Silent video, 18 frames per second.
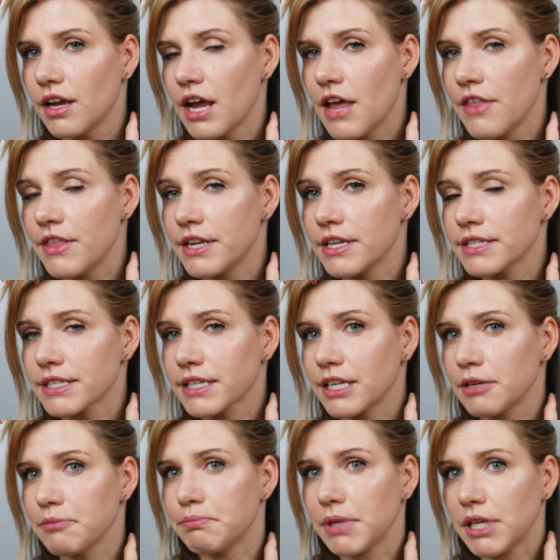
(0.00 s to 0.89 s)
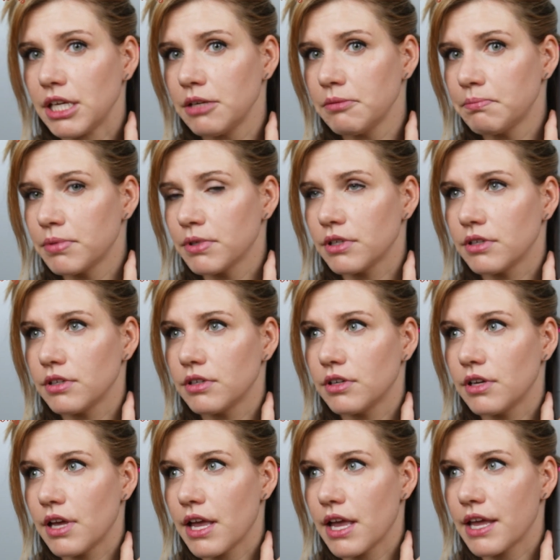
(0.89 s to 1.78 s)
and then it's going to beep,
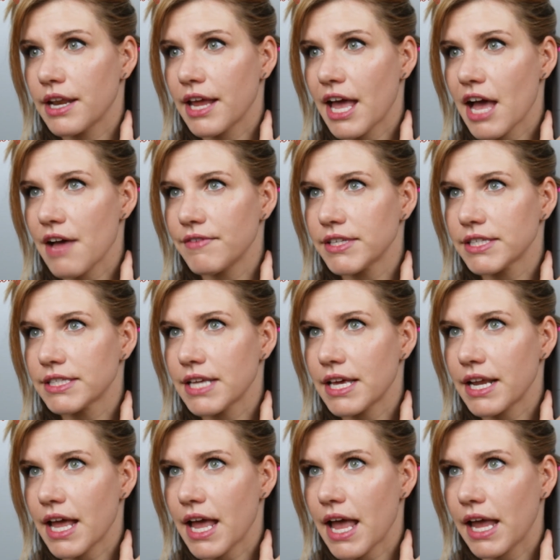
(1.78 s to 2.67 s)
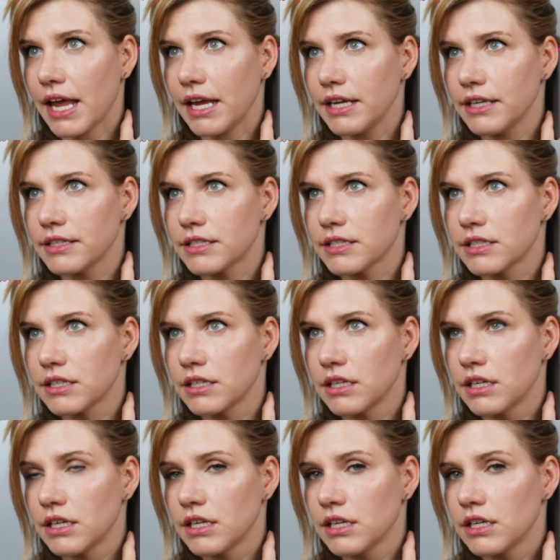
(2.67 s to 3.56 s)
and I have it set at 8.
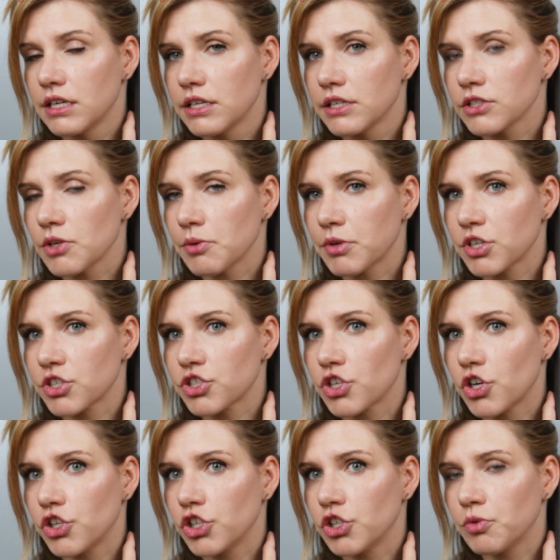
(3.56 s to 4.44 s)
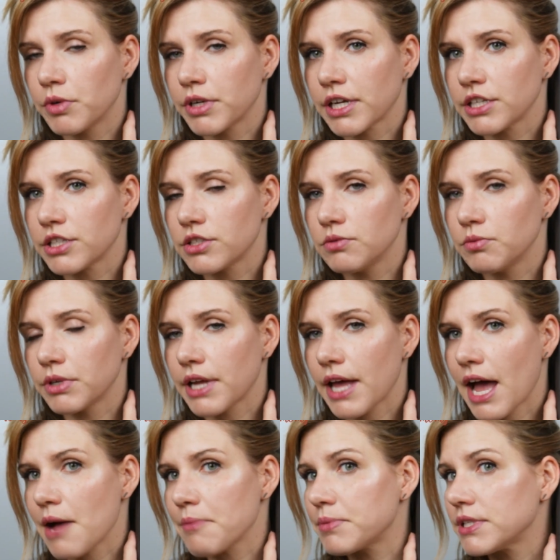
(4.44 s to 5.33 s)
So I'm going to show you what
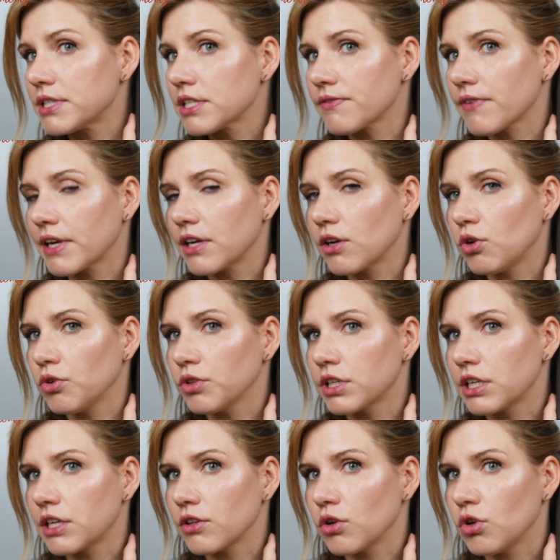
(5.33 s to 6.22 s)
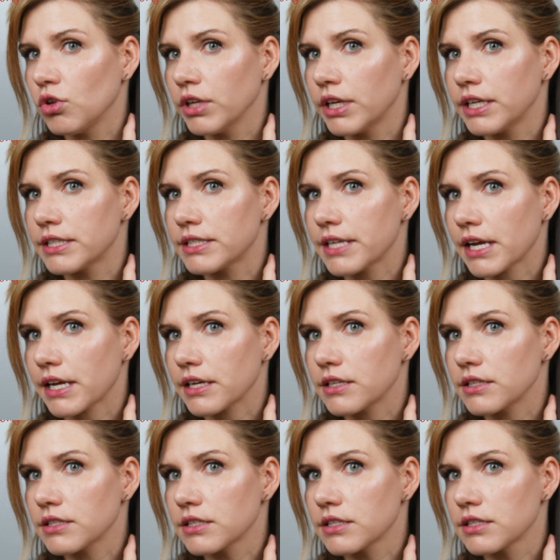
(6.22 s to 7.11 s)
happens if I hold it in the whole 8
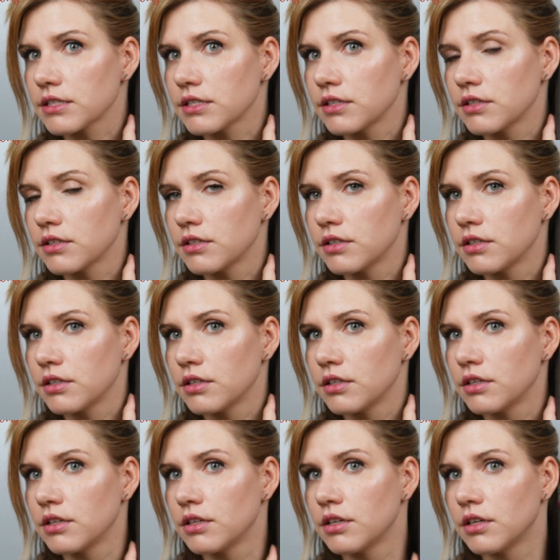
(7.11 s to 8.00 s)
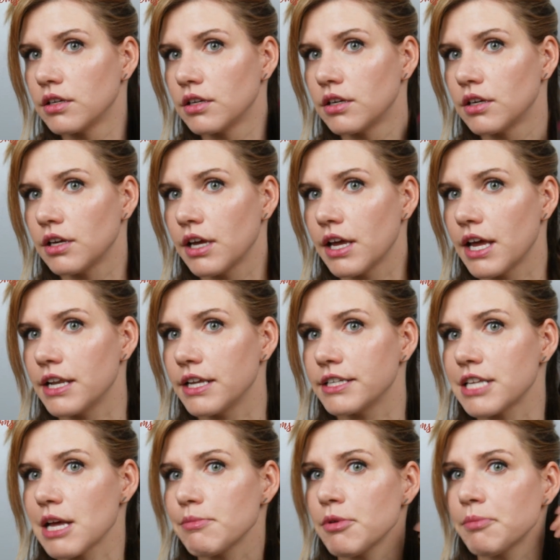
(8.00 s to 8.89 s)
seconds. And
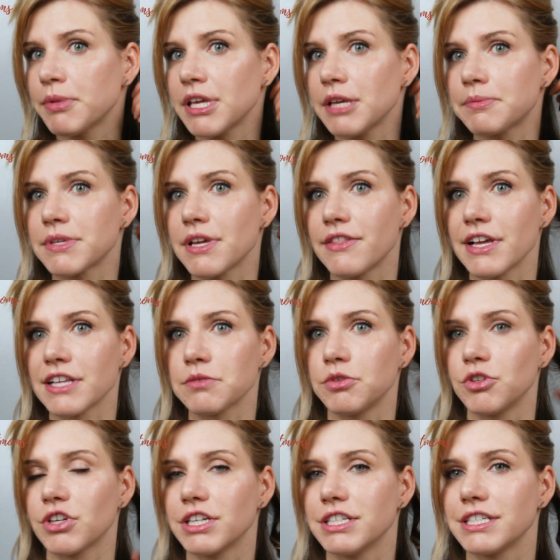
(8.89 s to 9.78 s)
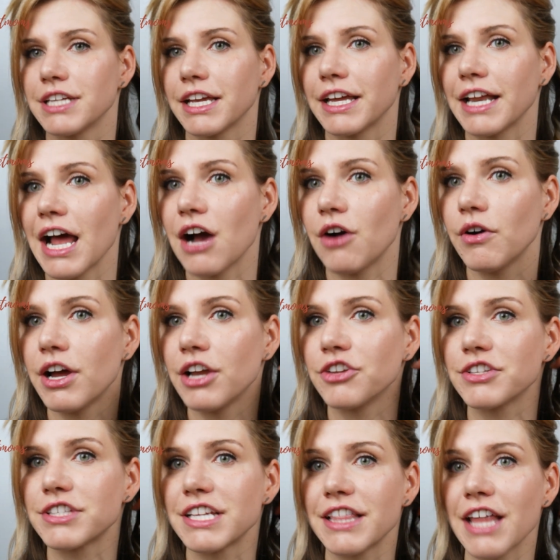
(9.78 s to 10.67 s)
it double beeps, and that's when you can take it out.
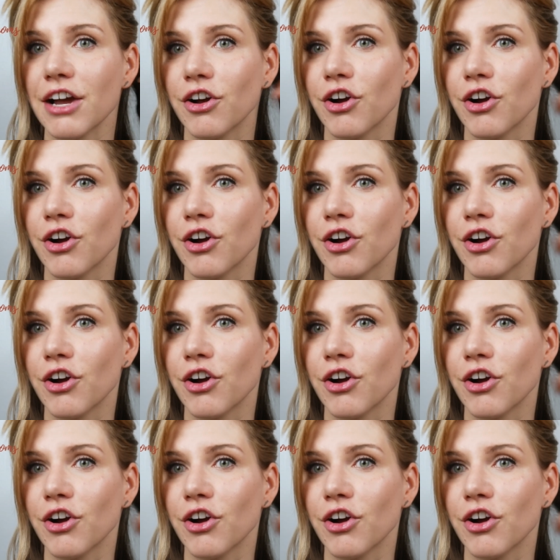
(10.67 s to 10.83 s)
And you see that